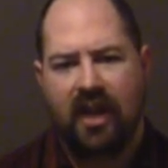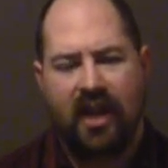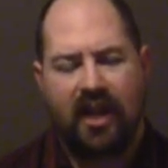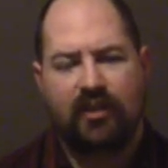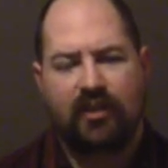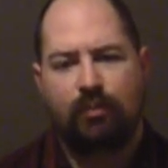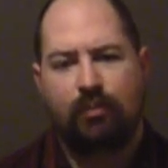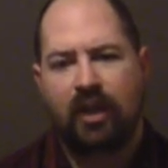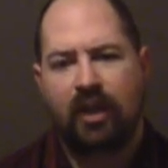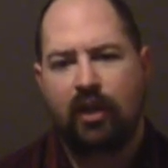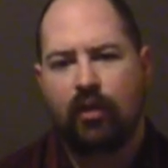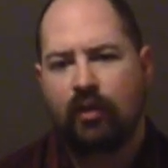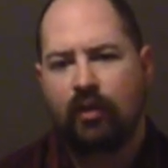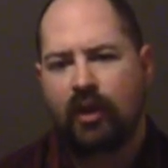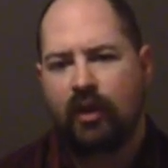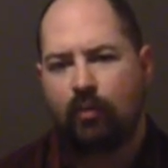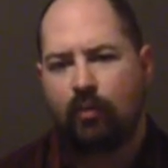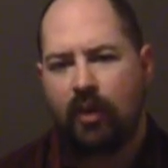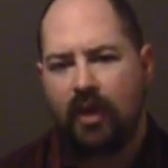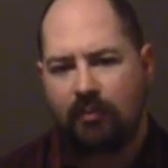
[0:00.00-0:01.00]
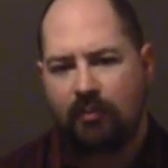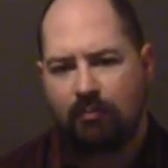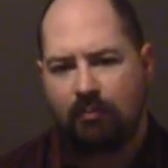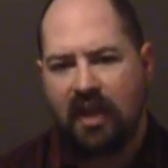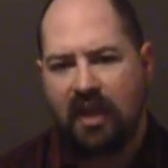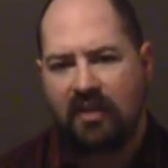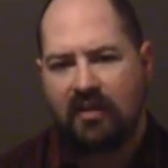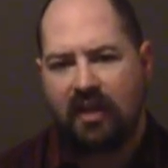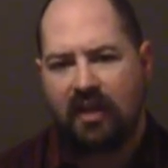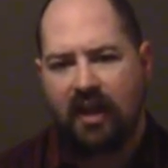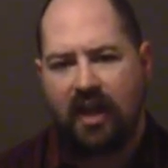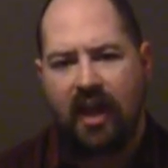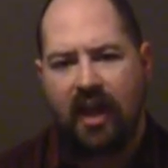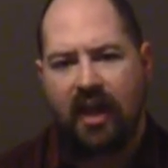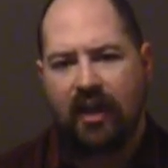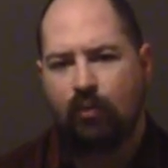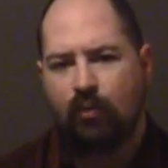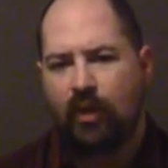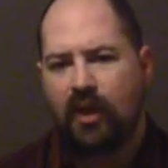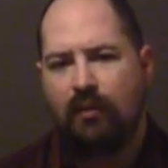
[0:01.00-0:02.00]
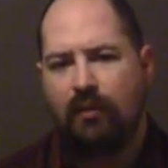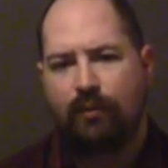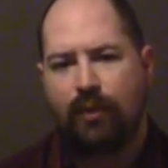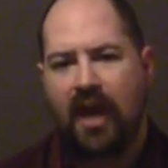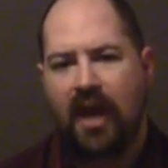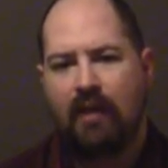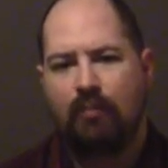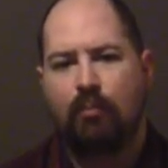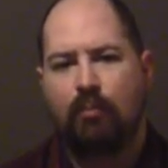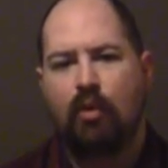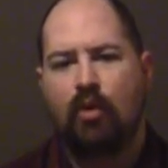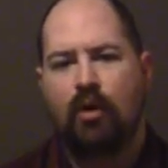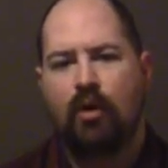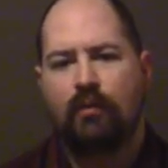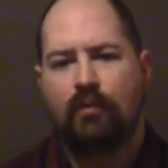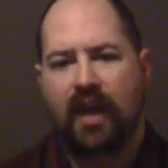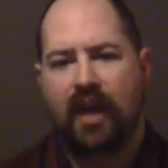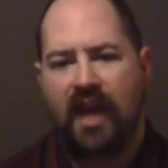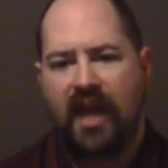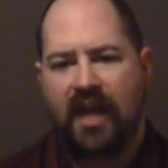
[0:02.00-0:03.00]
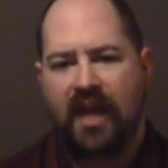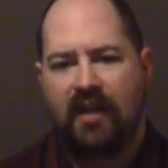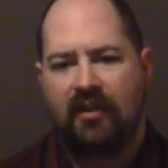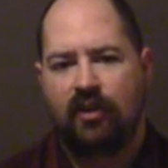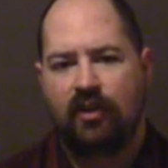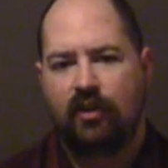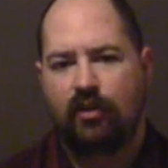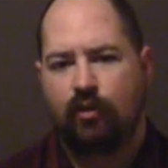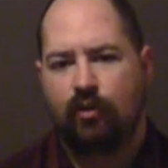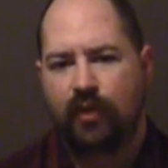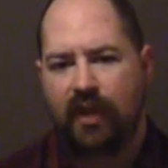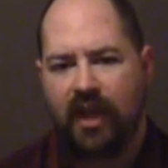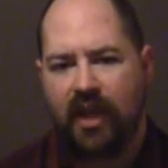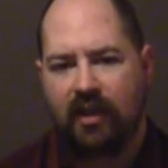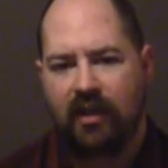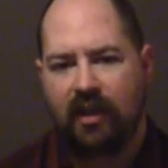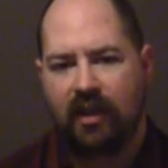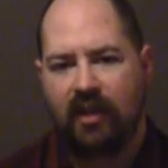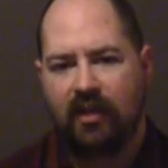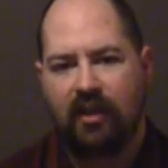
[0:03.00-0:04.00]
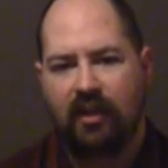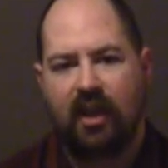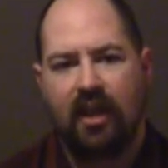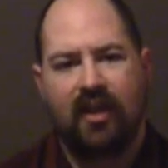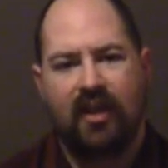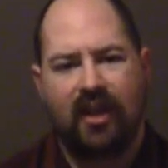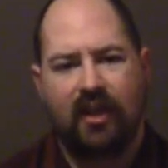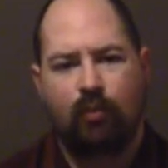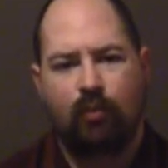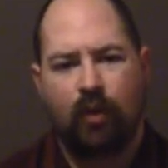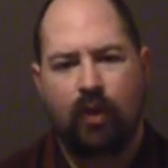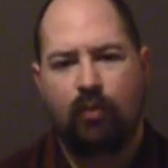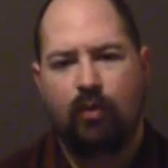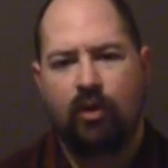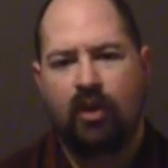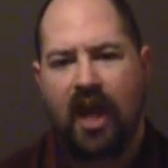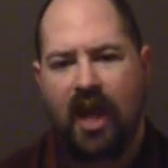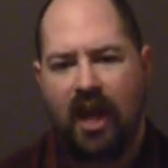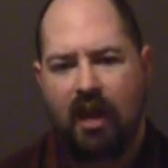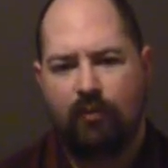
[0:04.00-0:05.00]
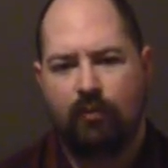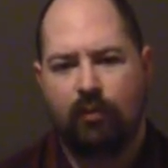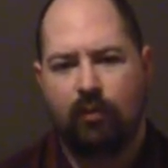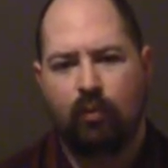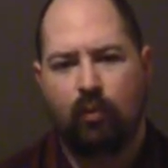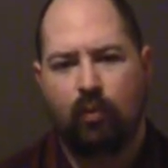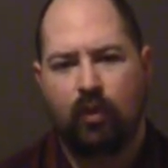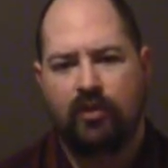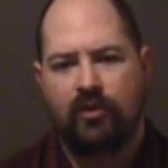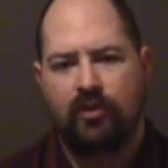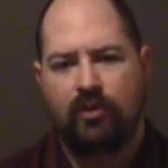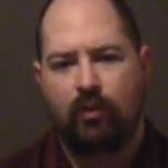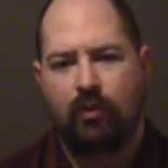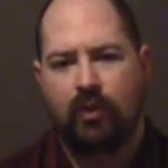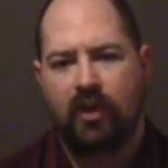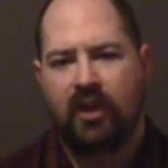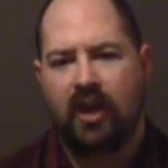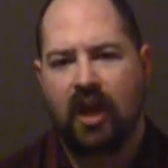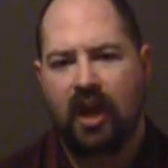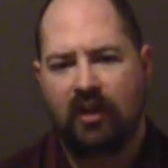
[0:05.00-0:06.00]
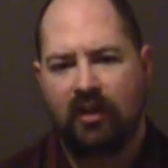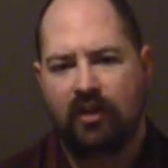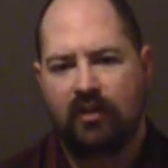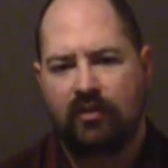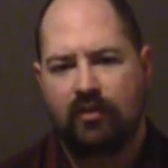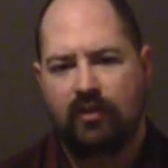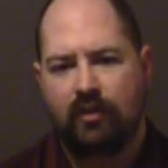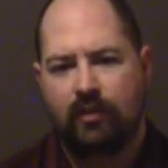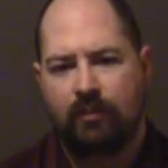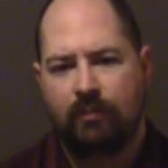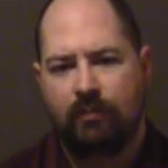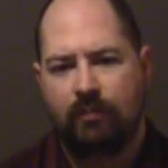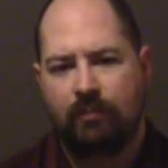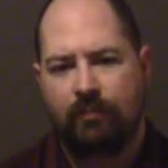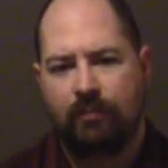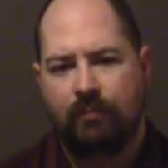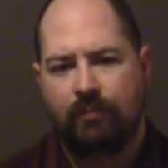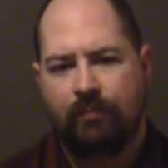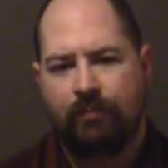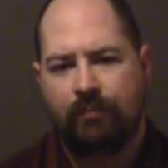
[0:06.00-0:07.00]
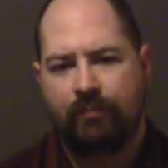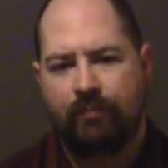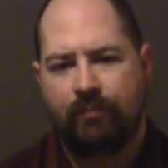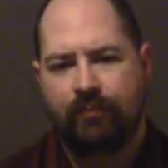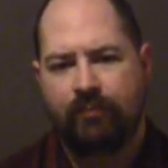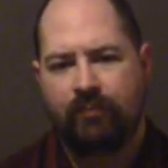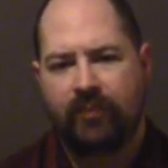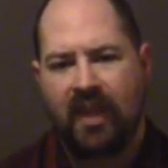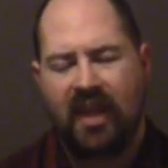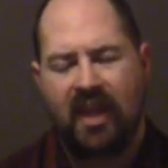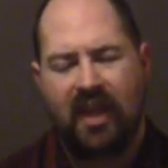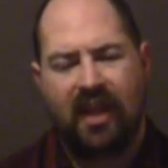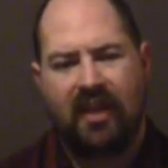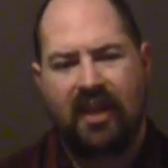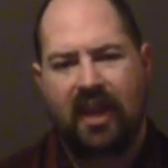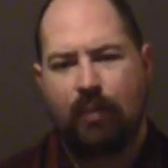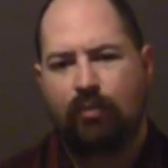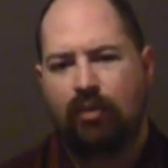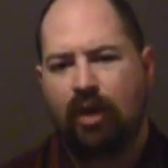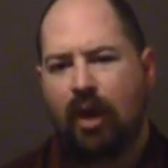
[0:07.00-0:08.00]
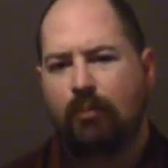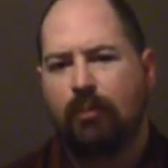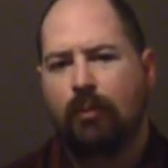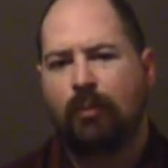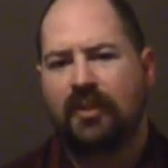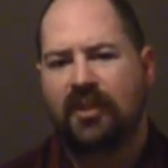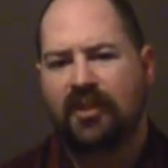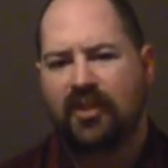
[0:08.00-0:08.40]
It's bigger than we admit, and we have had more of a hand in creating it than we would ever wish to acknowledge. And that problem